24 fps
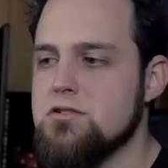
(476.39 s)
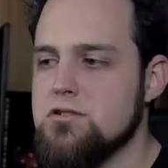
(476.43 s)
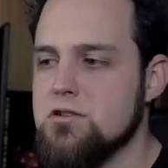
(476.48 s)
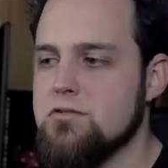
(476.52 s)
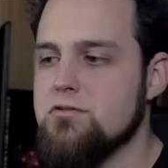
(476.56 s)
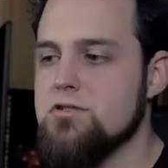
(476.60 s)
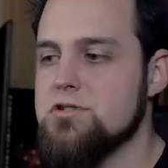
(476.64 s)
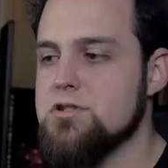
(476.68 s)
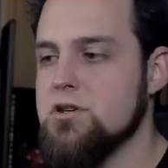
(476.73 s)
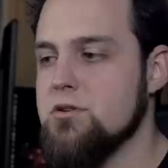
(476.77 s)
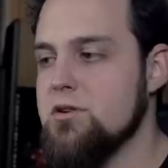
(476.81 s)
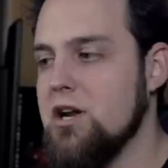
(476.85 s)

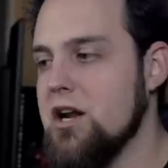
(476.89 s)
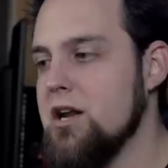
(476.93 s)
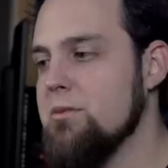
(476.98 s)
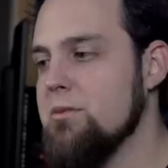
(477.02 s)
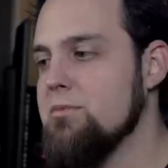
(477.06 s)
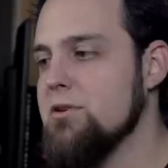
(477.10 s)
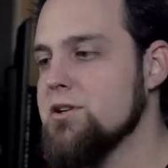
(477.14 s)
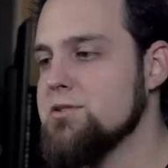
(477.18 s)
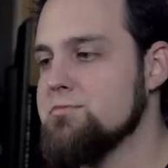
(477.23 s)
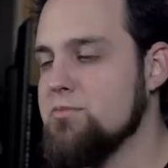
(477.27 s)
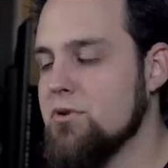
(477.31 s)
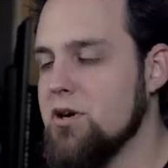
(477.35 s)
Silverstone eighty
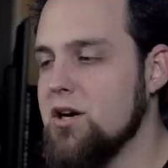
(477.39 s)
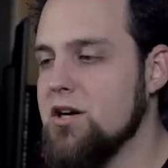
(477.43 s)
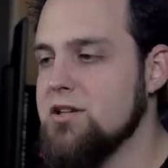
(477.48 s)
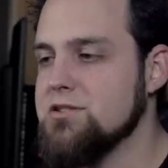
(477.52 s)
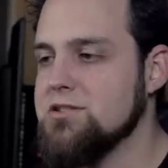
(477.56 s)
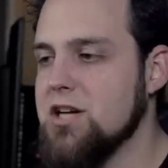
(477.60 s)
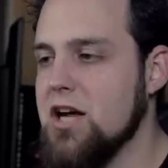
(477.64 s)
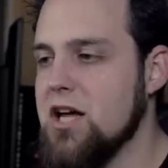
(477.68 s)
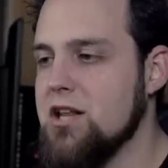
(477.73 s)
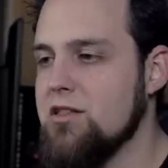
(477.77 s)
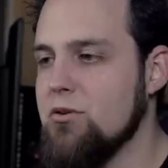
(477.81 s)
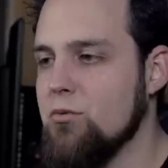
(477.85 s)
plus
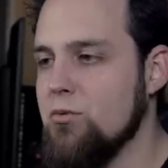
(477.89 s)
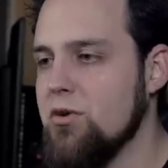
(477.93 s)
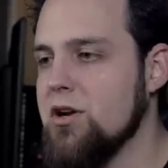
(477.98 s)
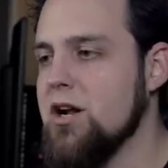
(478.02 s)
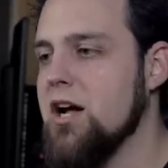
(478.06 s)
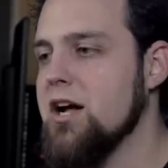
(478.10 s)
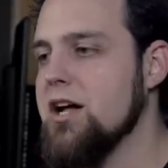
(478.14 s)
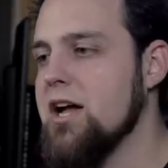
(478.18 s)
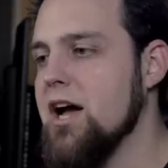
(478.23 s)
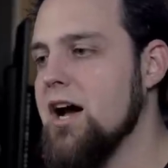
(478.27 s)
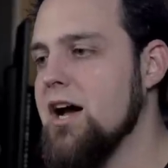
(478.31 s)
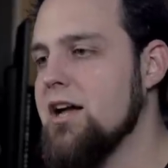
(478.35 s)
bronze, and the one
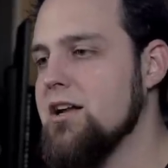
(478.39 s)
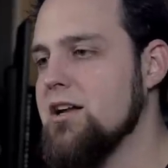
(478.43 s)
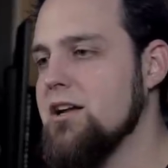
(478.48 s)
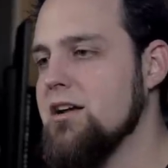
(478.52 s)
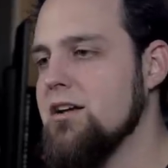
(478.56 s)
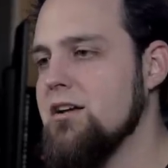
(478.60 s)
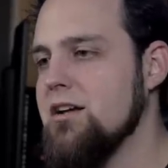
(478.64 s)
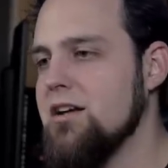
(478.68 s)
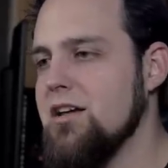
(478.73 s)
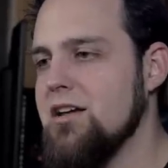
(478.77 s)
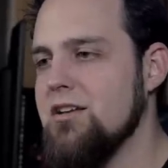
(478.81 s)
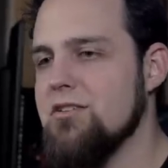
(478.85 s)
I
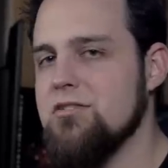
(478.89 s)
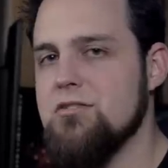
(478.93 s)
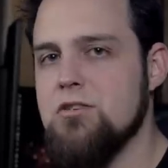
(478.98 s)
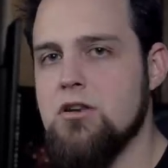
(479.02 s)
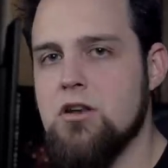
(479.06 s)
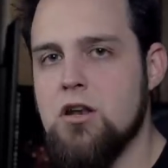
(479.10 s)
got is